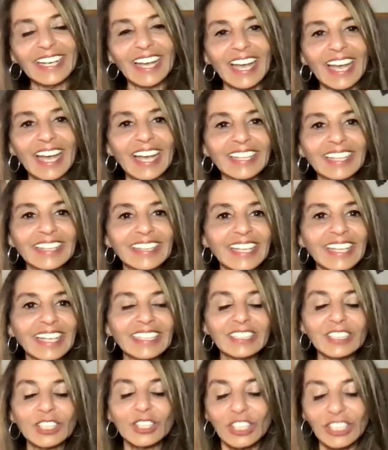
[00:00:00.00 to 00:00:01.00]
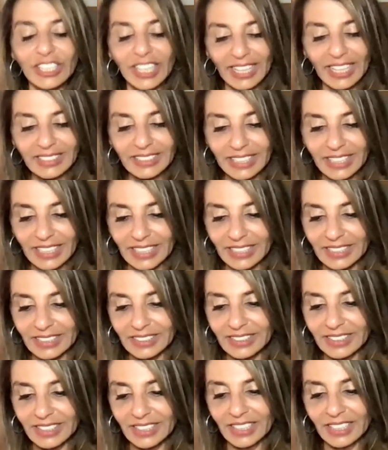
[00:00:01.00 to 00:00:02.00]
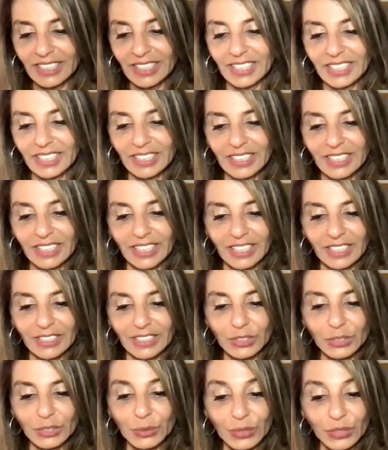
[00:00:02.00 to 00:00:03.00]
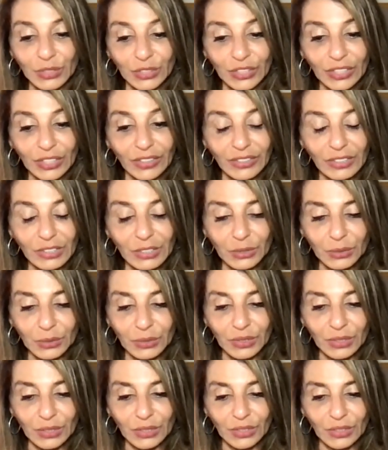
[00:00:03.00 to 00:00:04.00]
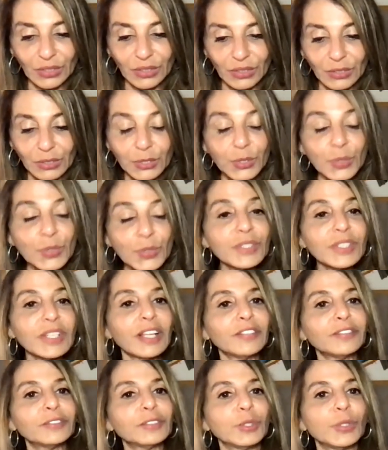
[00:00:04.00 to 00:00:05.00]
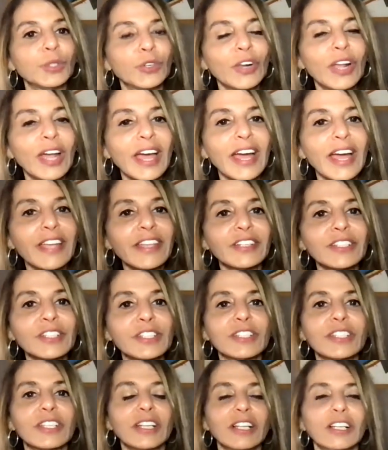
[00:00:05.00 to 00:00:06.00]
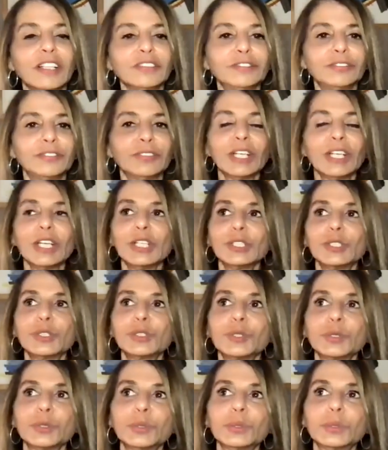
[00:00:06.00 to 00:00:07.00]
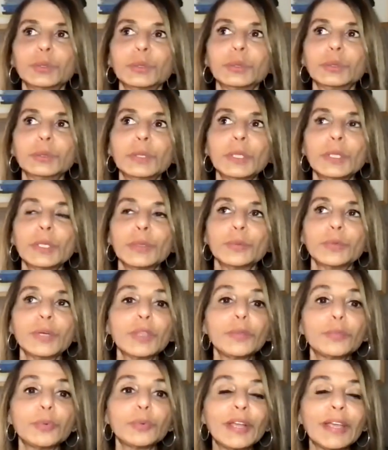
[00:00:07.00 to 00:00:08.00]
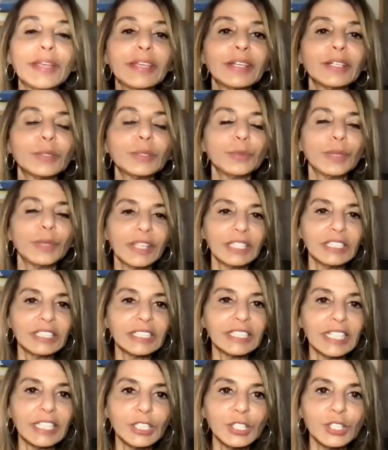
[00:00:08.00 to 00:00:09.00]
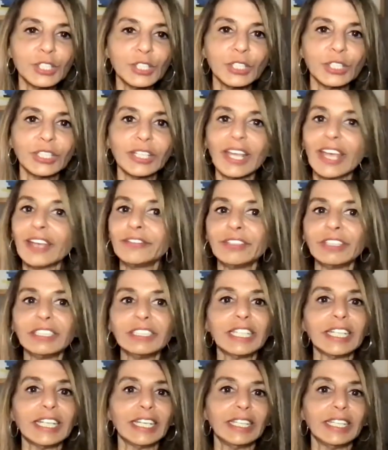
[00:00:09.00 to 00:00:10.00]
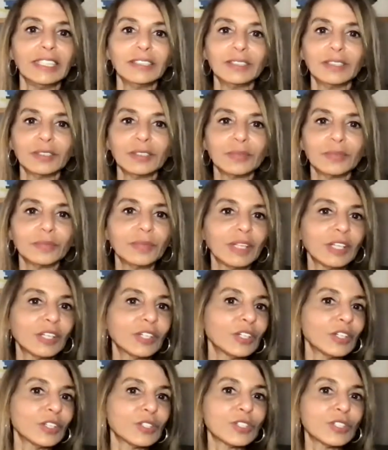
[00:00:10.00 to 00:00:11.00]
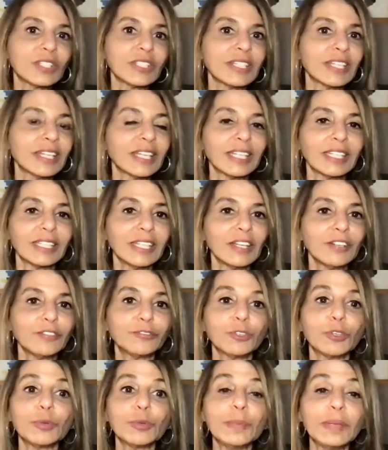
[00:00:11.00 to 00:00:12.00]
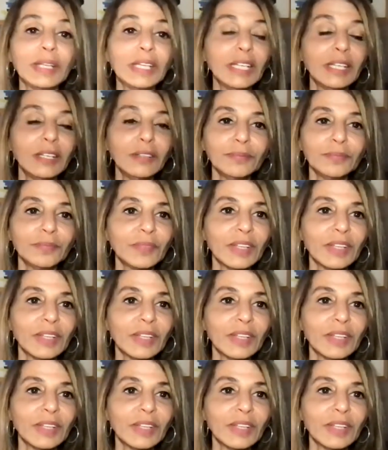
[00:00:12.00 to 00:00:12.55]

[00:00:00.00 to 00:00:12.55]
and then connecting to your true self, to your higher self, with prayer, with intention every day. Because for me,